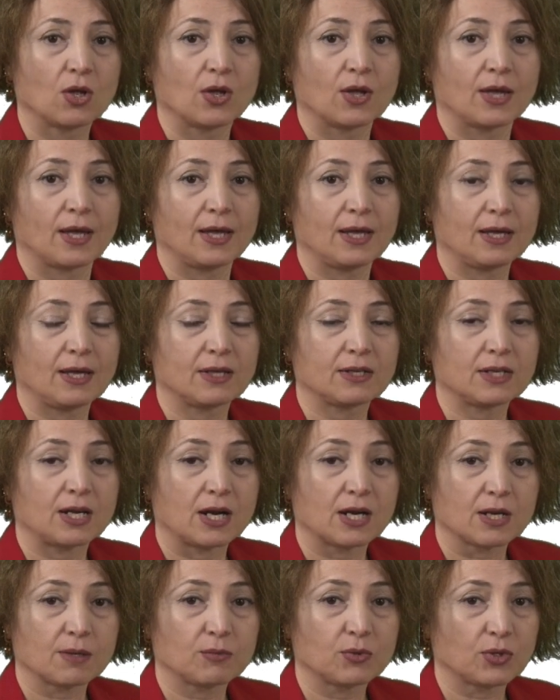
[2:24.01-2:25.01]
and
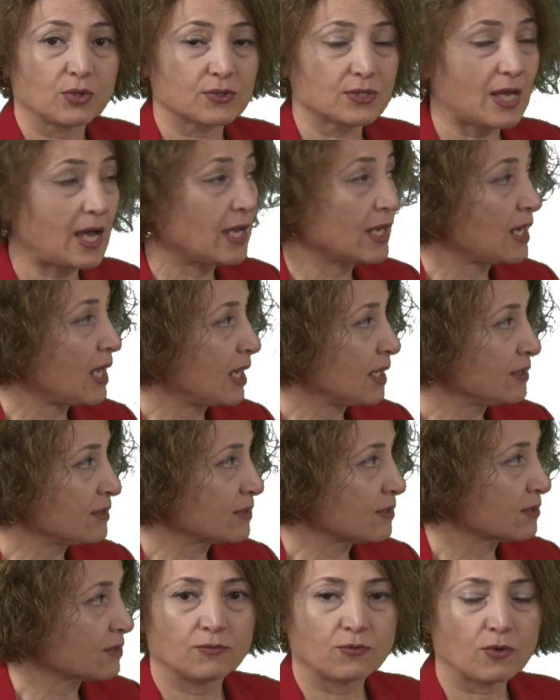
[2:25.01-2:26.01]
arabinose
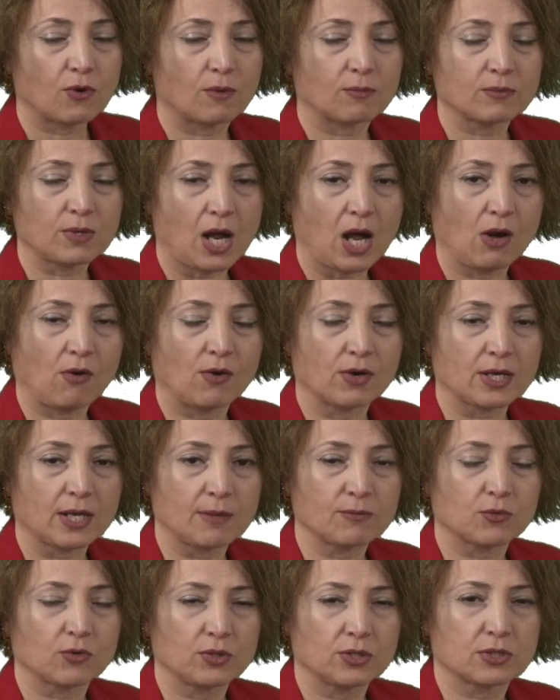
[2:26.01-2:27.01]
islands. From now on,
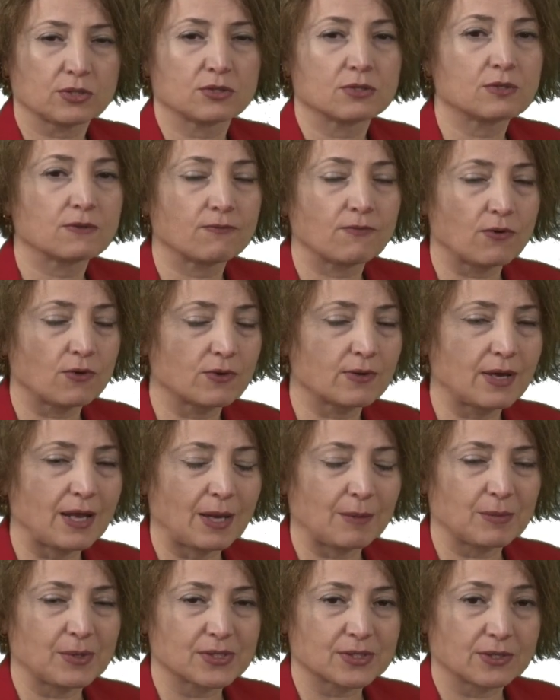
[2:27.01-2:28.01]
I'm going to refer
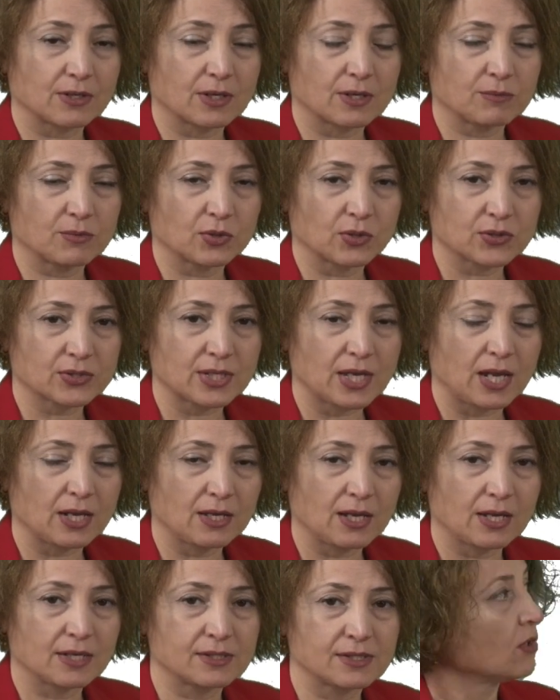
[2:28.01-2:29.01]
them as arabinose
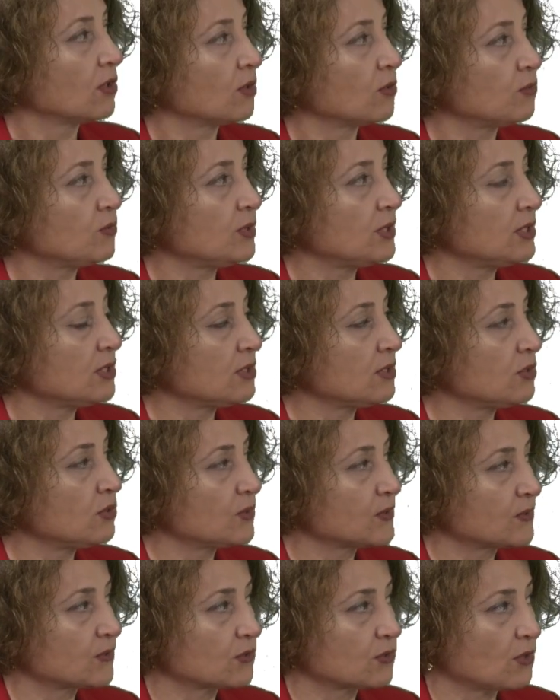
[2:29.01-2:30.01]
islands. We
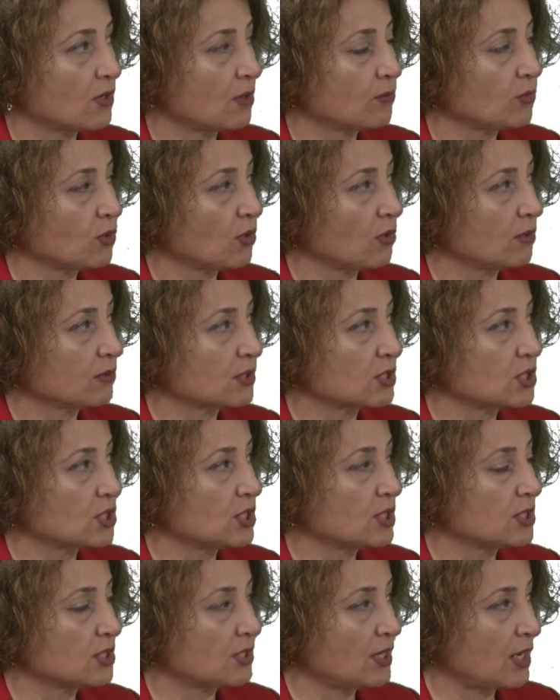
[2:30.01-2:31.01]
use the
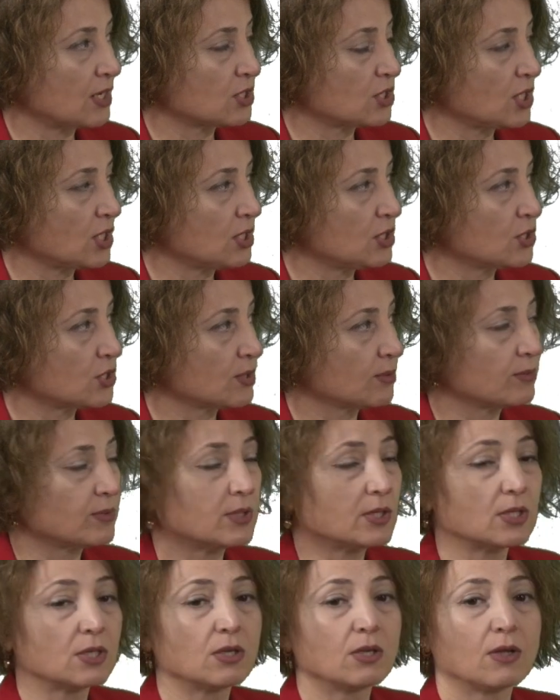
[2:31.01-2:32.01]
terminology
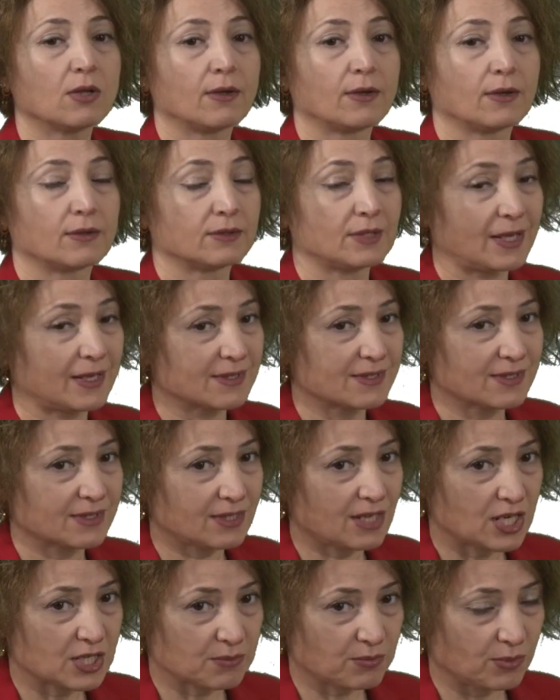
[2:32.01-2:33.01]
interchangeably,
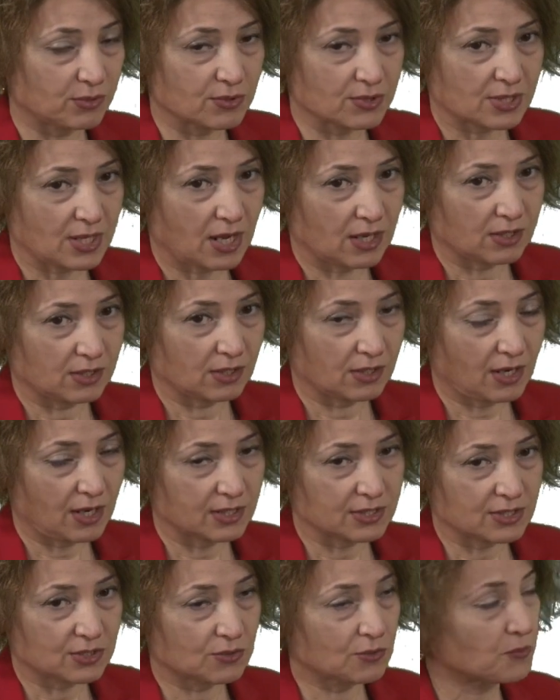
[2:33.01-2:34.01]
non-starch
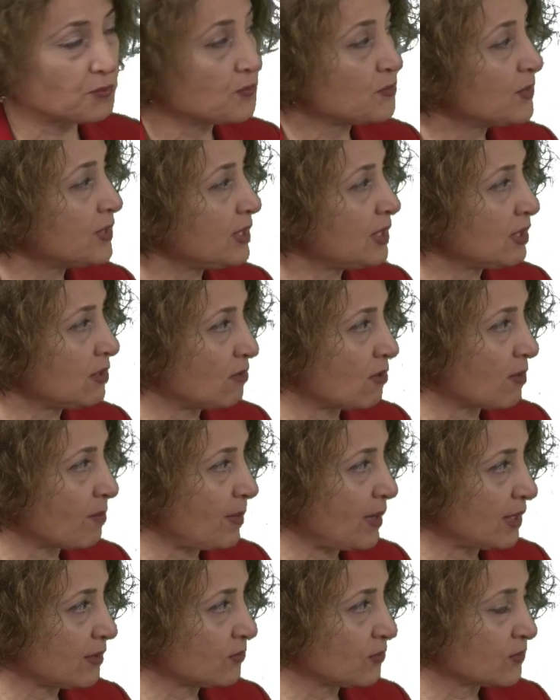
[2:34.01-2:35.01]
polysaccharides of wheat or
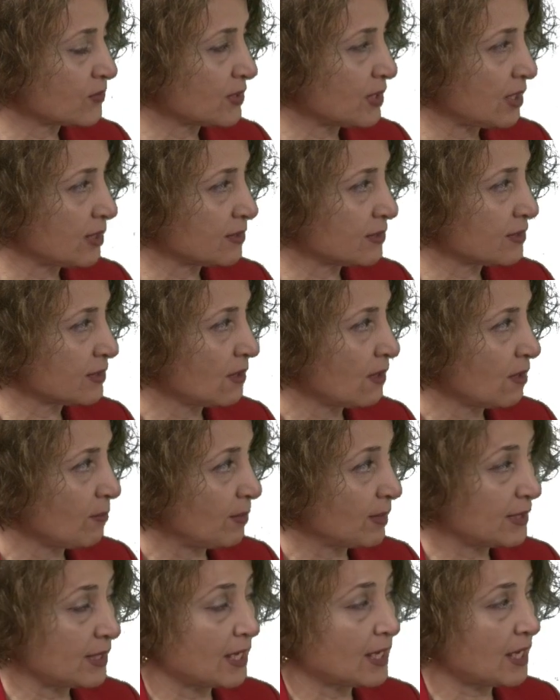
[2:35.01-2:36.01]
pentosanes,
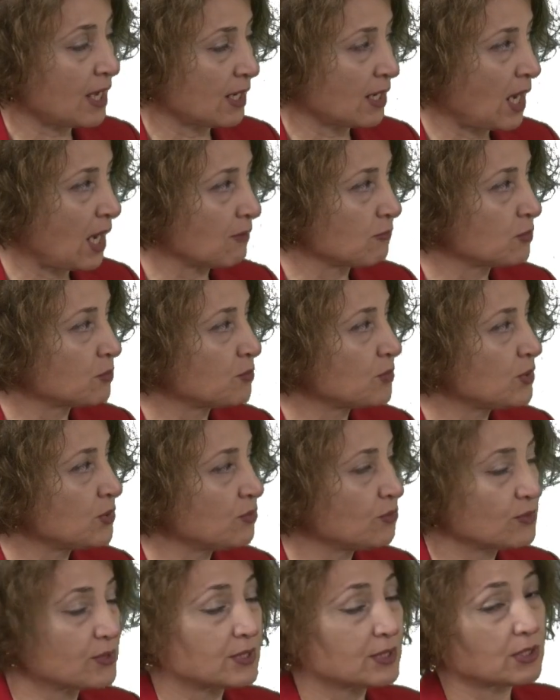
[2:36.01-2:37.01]
but again, I will be
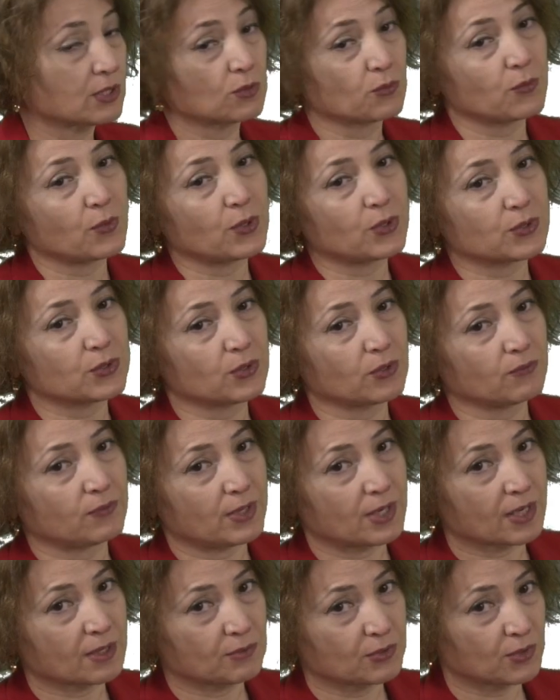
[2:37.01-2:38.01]
using the word of
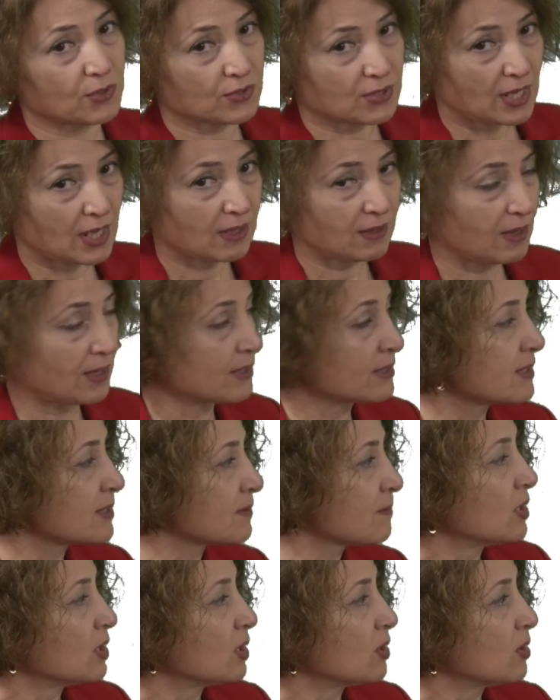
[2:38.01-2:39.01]
arabinose islands.
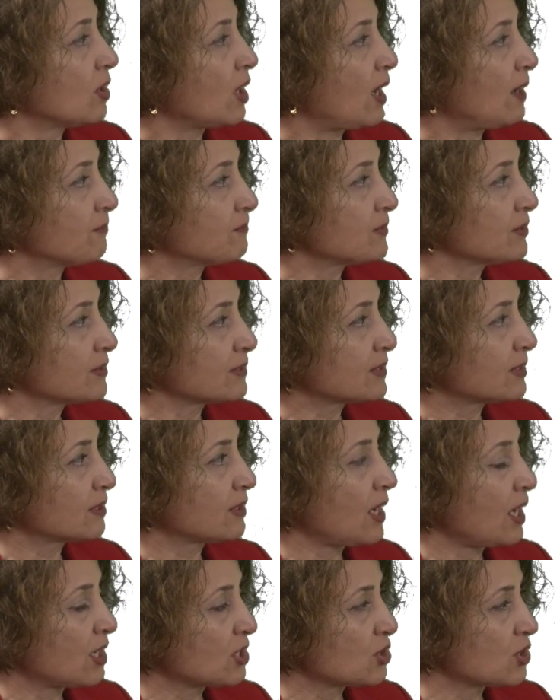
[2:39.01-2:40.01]
After
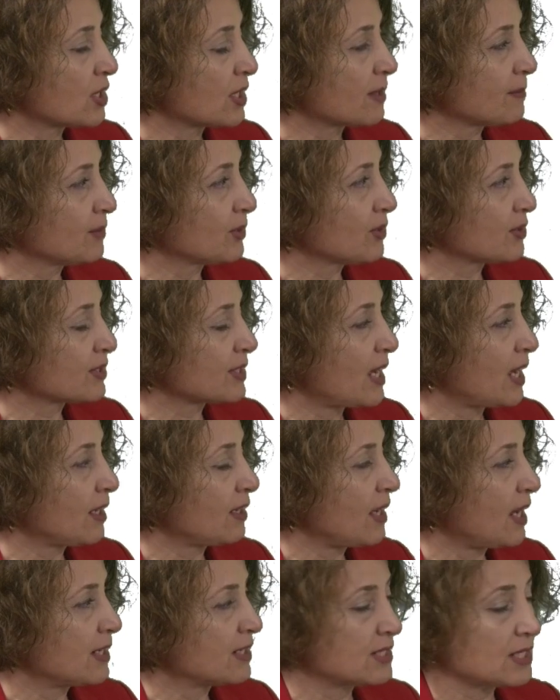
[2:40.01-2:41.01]
starch, arabinose
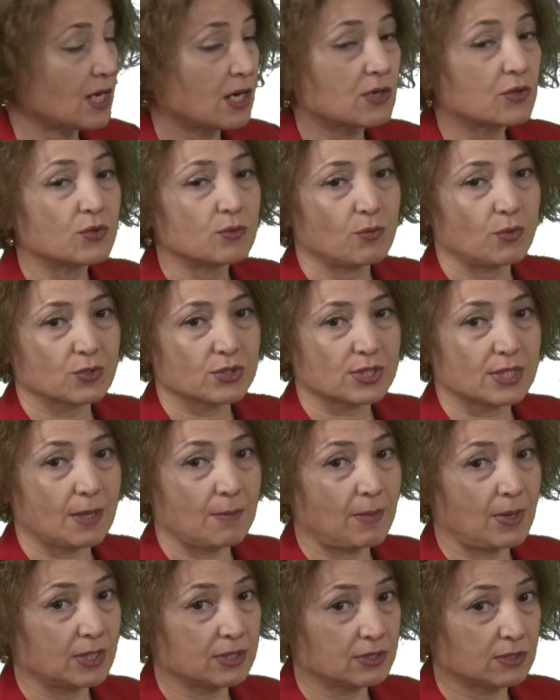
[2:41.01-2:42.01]
islands are the most
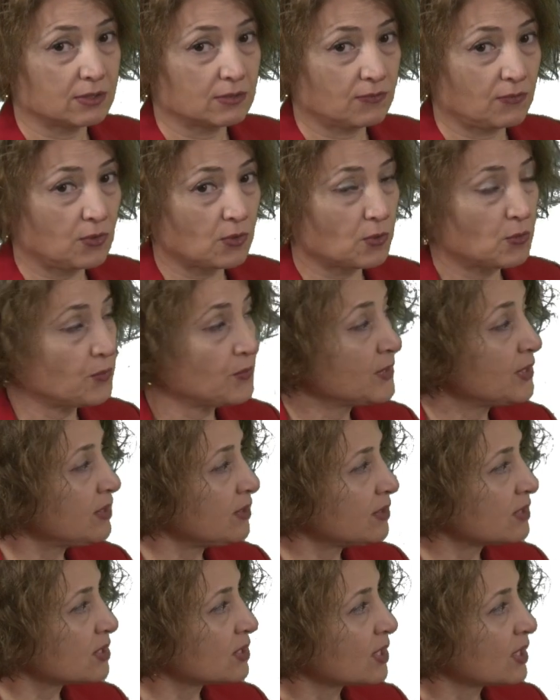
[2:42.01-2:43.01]
abundant for
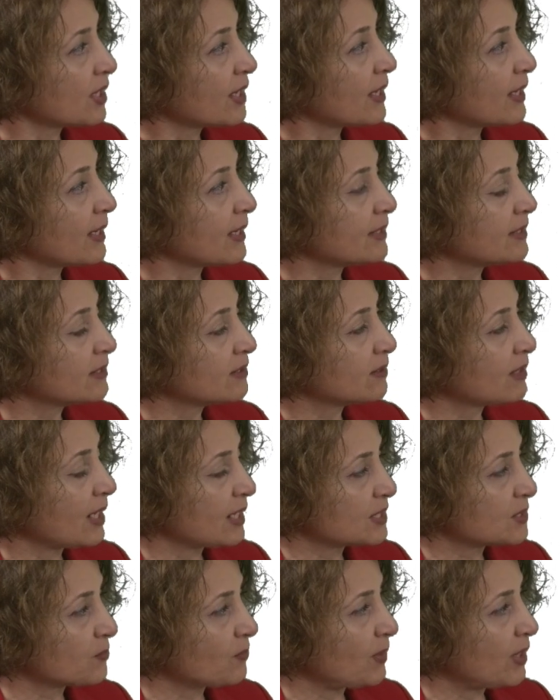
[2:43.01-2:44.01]
wheat, and the
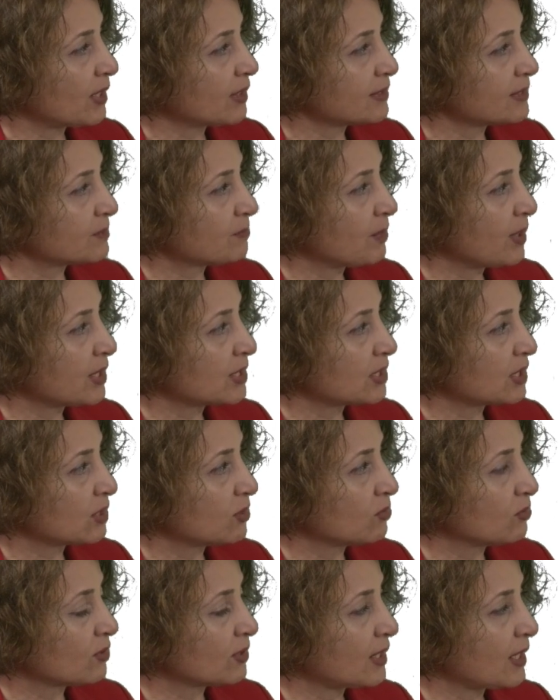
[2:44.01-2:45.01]
next one is
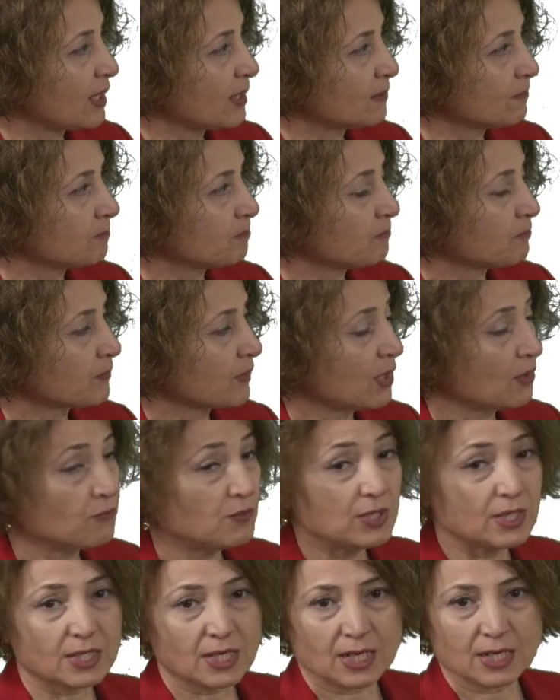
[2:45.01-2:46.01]
beta-glucan.
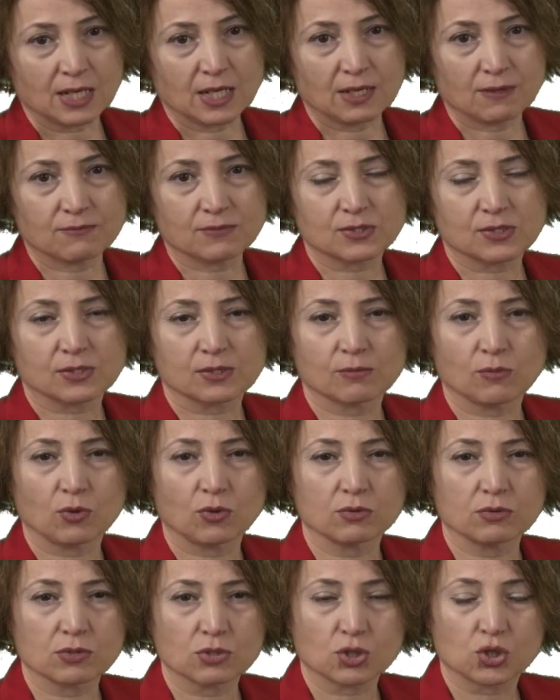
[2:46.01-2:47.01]
We can have
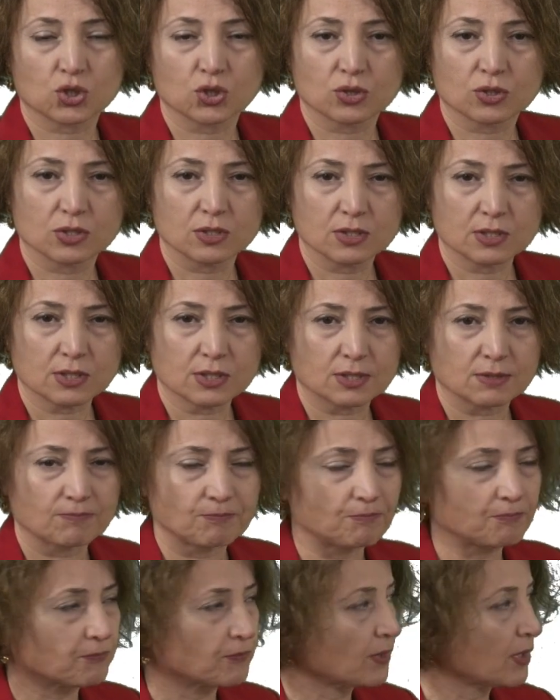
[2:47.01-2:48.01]
smaller sugars
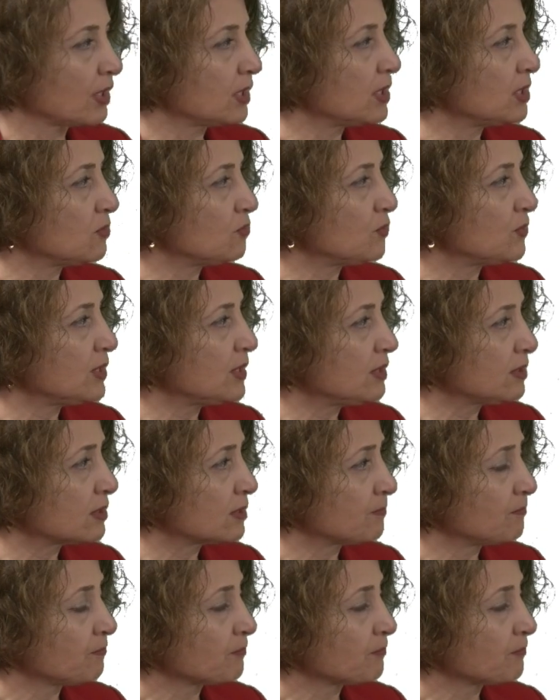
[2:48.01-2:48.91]
in wheat,